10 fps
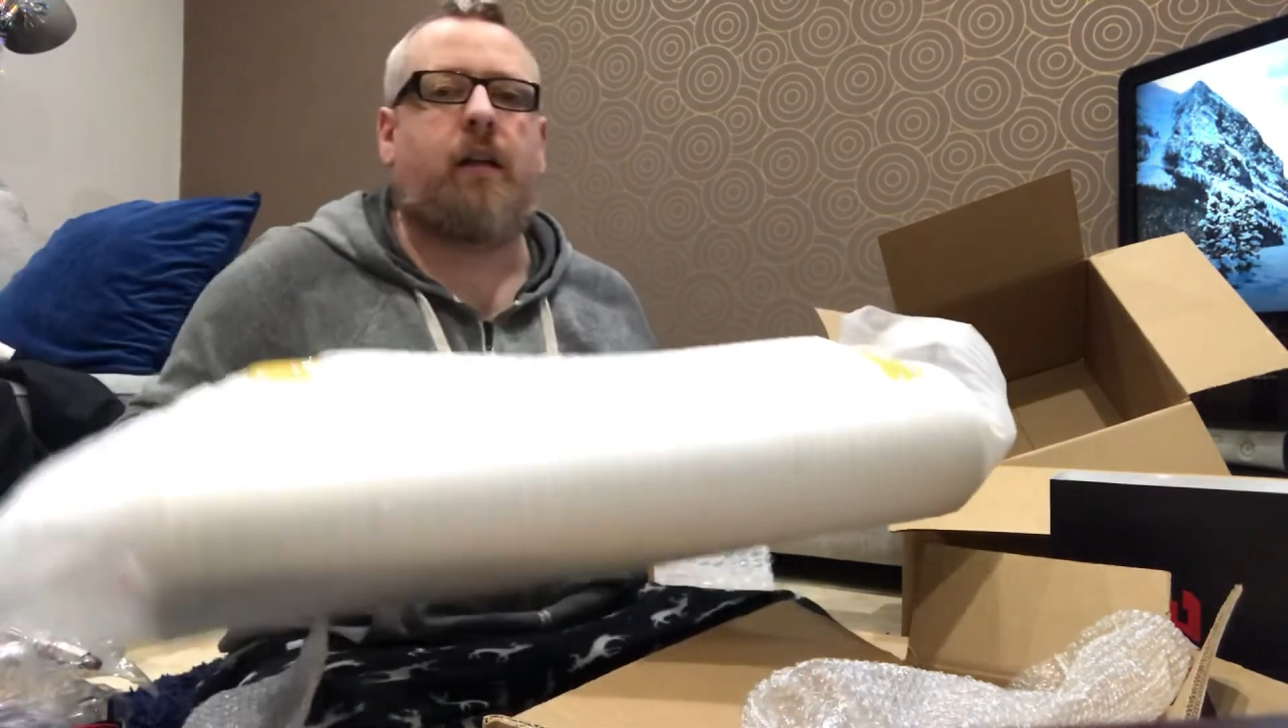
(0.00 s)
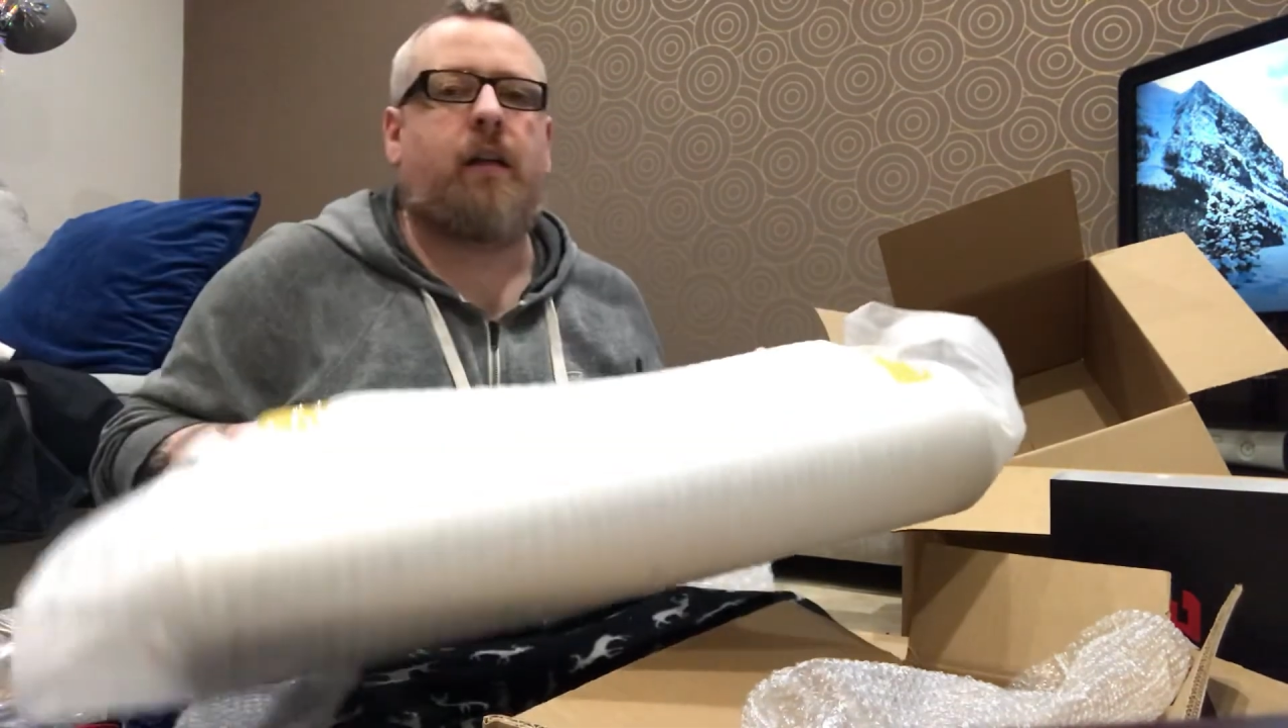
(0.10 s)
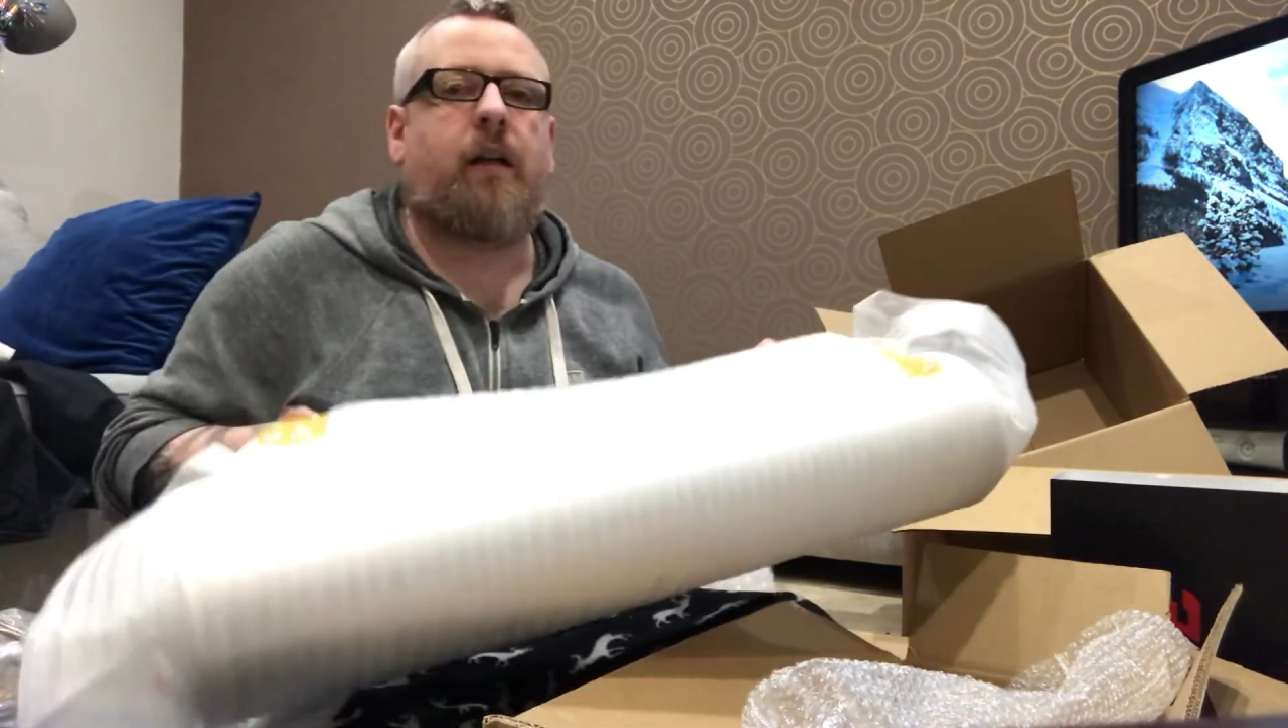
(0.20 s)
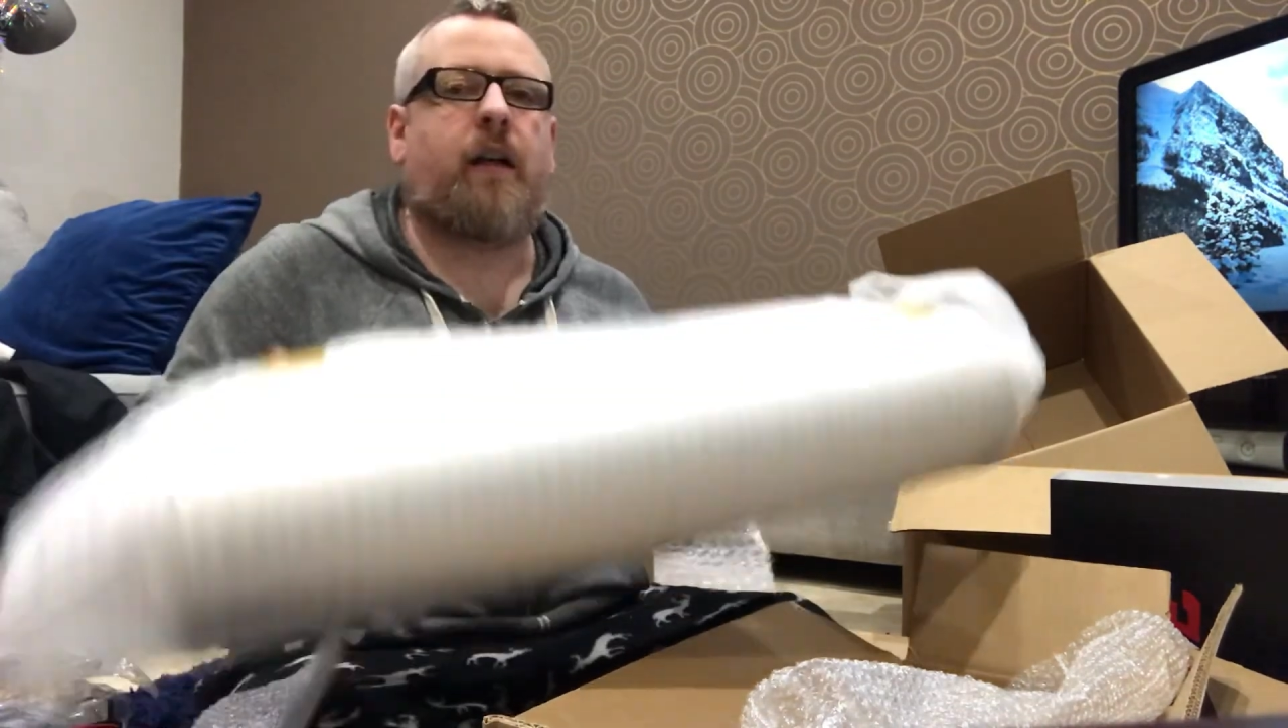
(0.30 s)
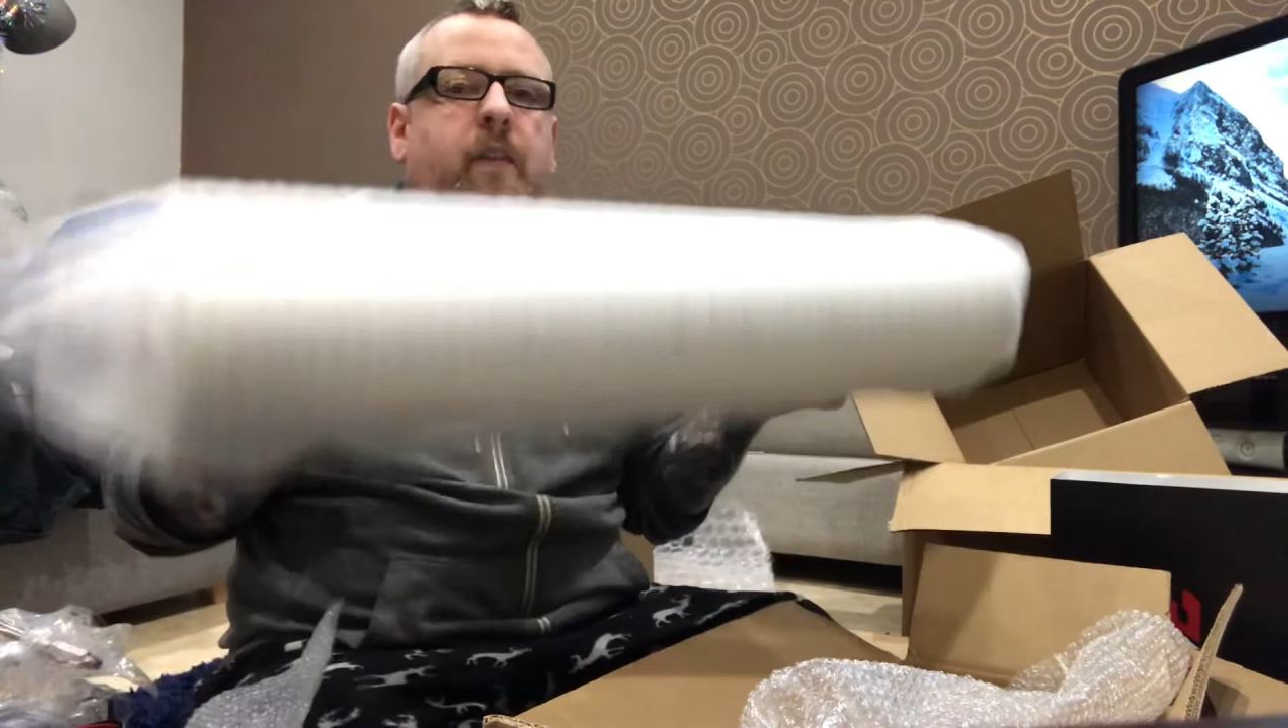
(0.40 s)

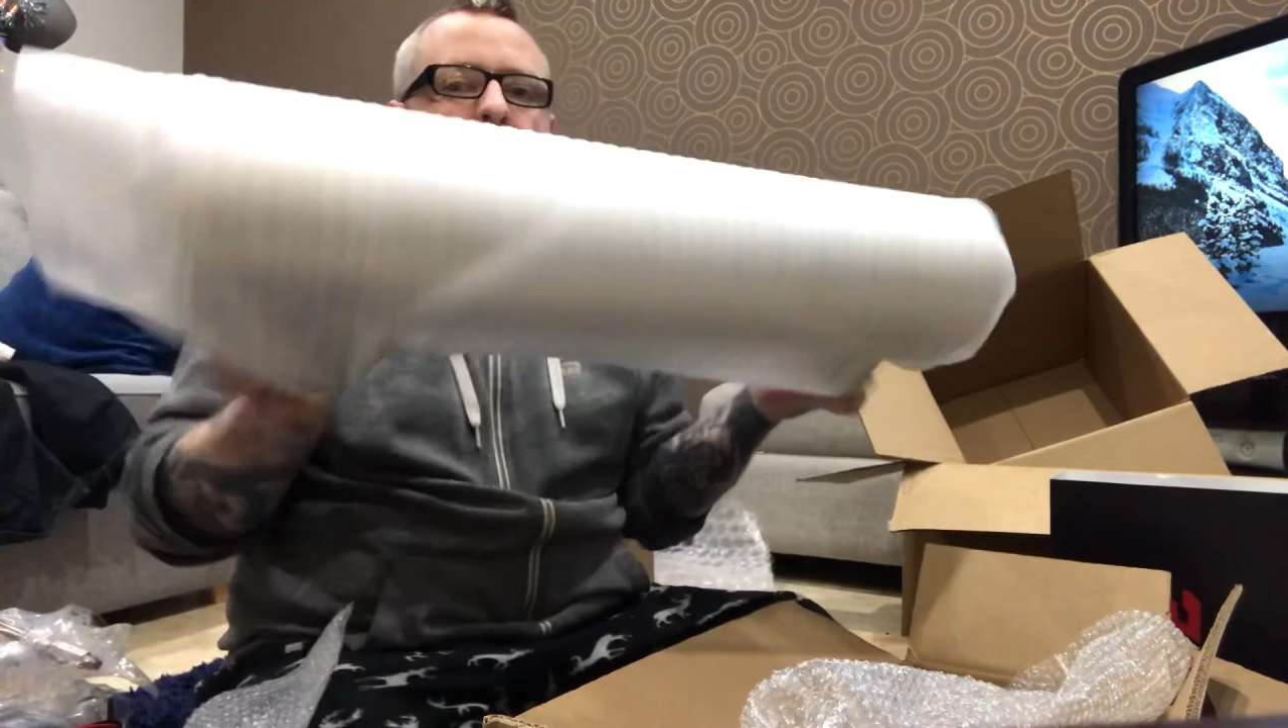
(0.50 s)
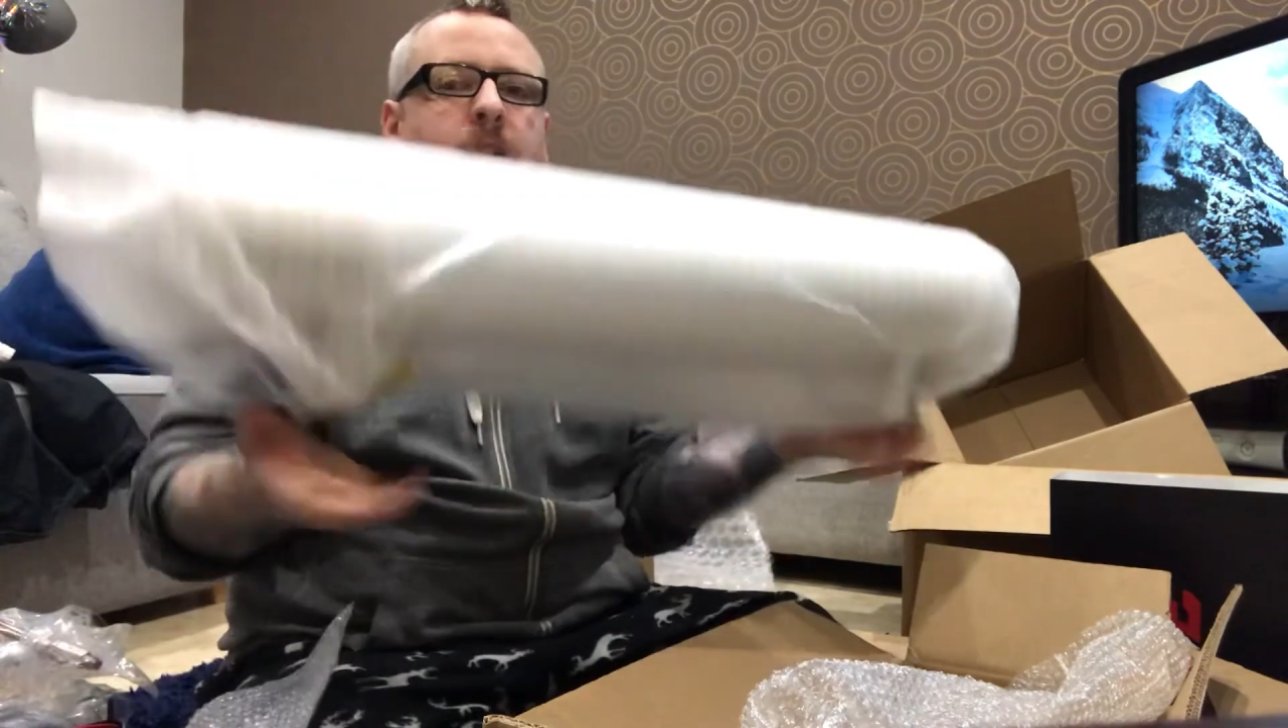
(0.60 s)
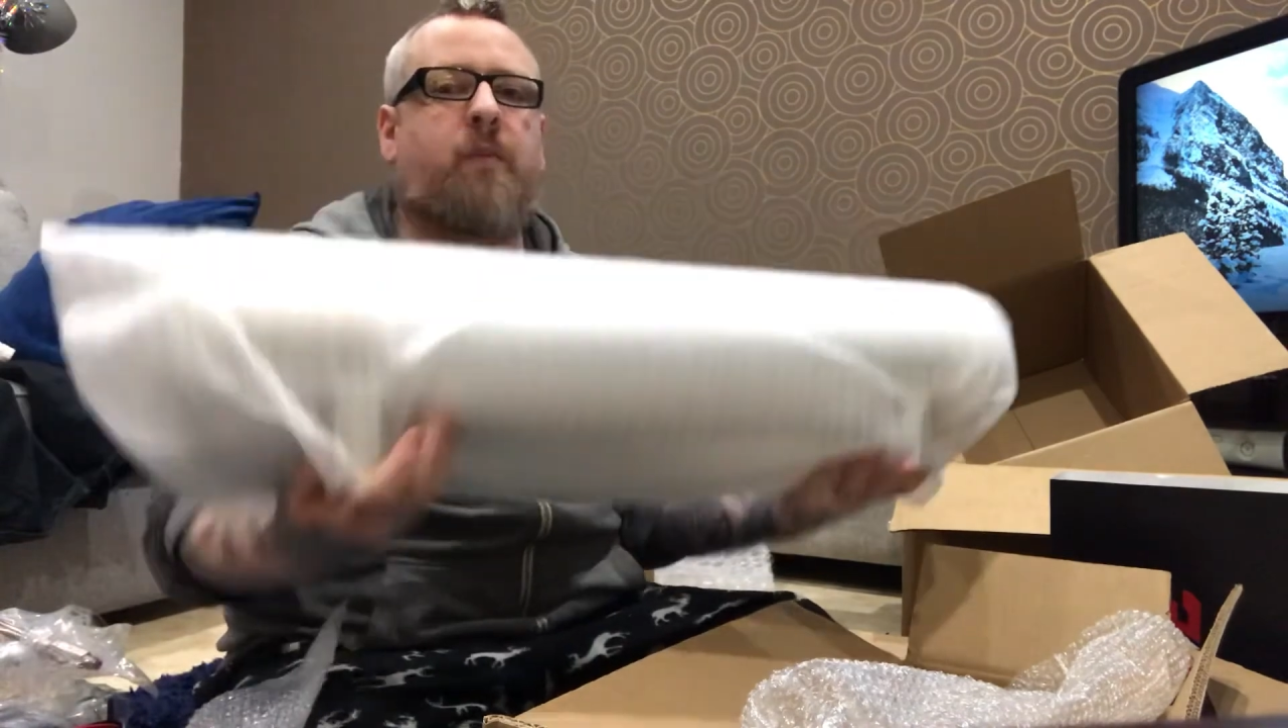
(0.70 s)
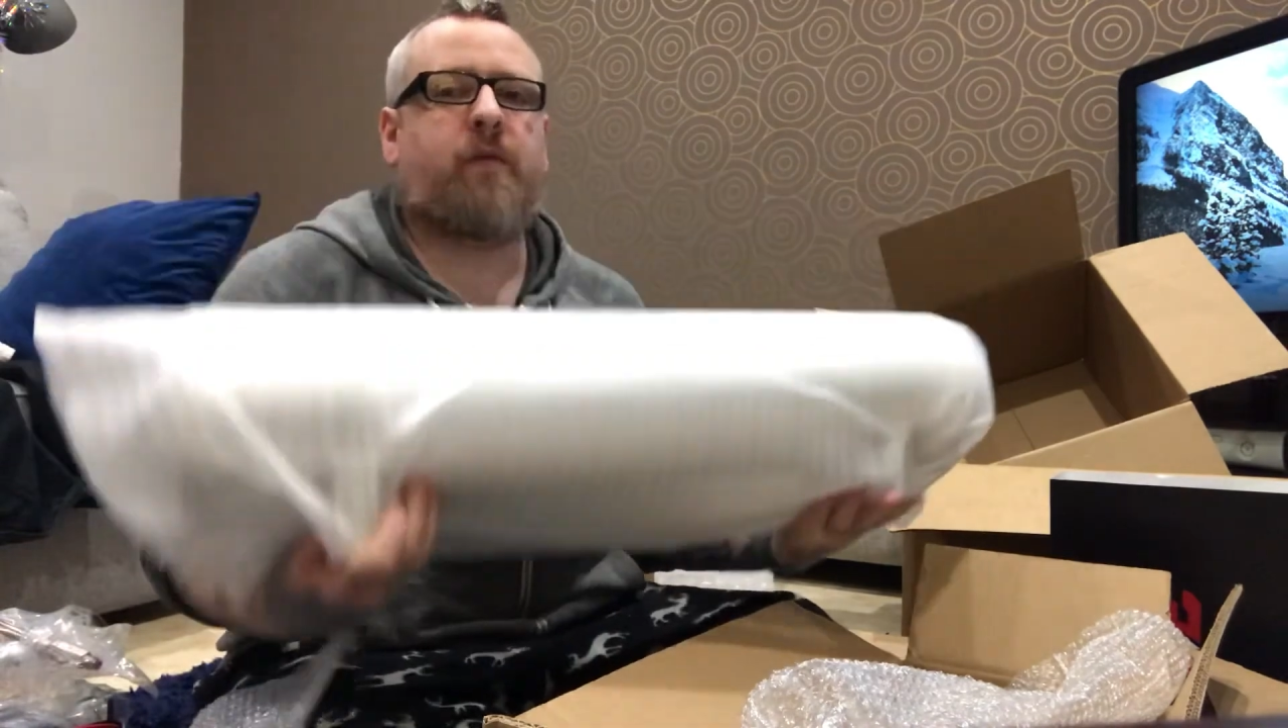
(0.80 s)
I have a couple of